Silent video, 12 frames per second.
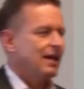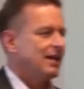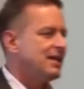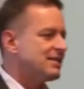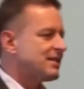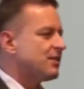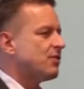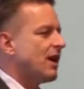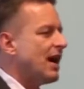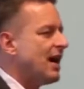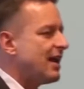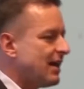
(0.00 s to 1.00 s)
Is the
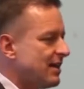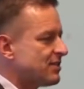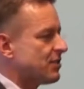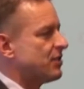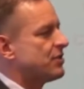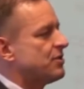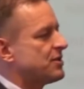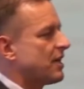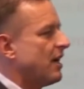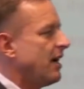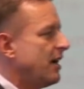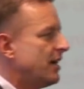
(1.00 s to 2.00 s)
right answer to
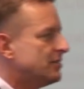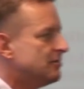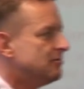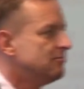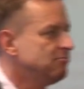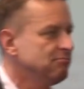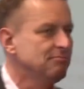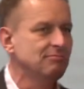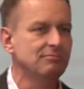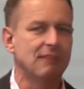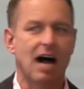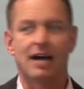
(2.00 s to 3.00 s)
say,
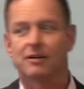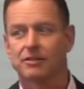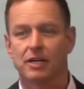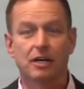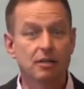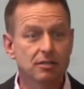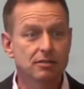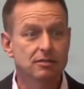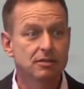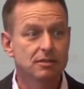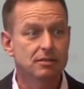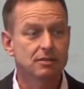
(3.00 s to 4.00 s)
I don't
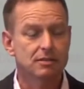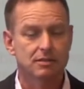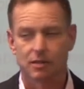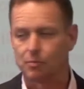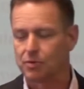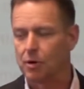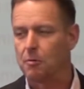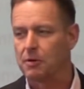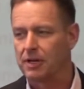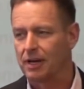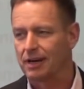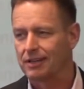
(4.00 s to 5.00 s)
know? No,
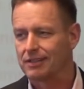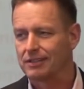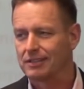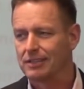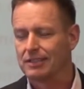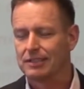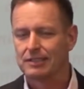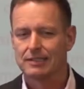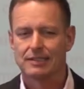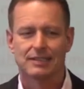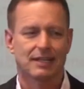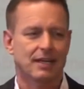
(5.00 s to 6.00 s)
probably not.
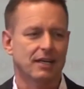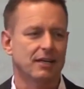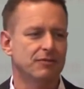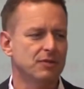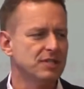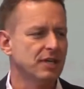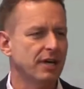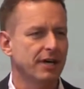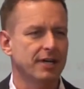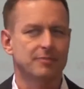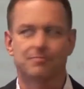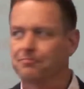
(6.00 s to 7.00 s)
If you
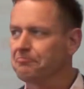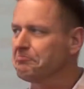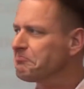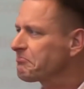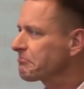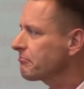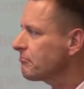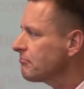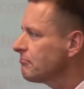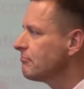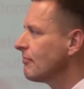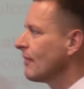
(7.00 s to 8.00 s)
say,
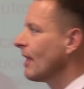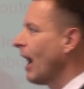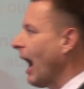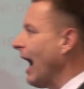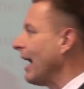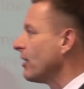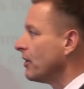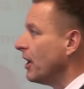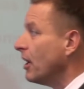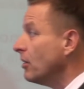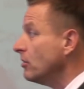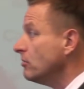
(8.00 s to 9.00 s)
I don't
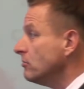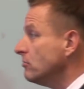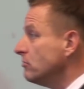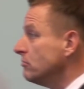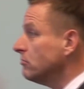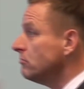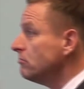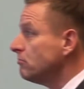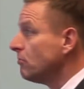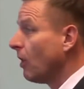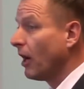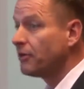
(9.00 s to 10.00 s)
know,
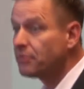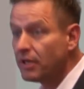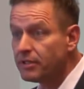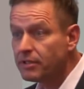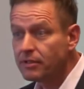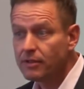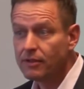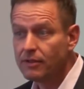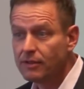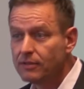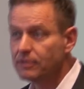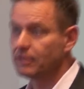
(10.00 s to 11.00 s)
100?
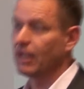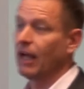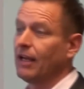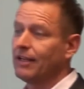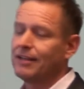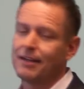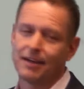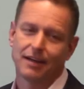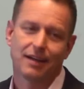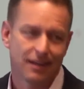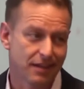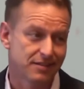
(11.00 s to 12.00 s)
Yeah,
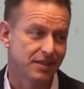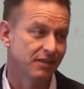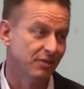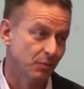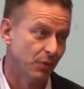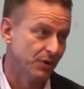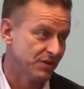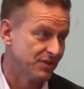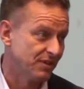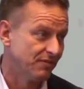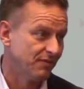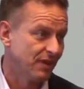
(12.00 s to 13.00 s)
that's even
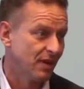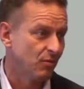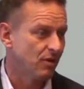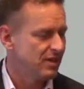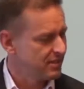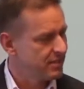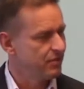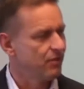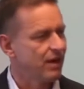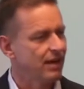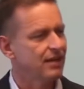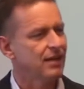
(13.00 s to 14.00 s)
worse. What is the
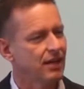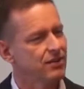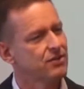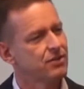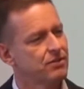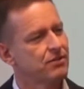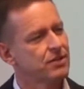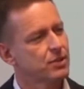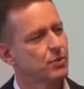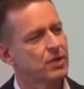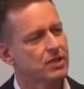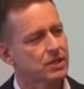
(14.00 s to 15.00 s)
right answer to
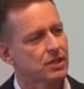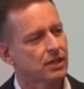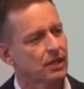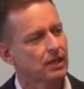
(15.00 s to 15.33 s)
this question?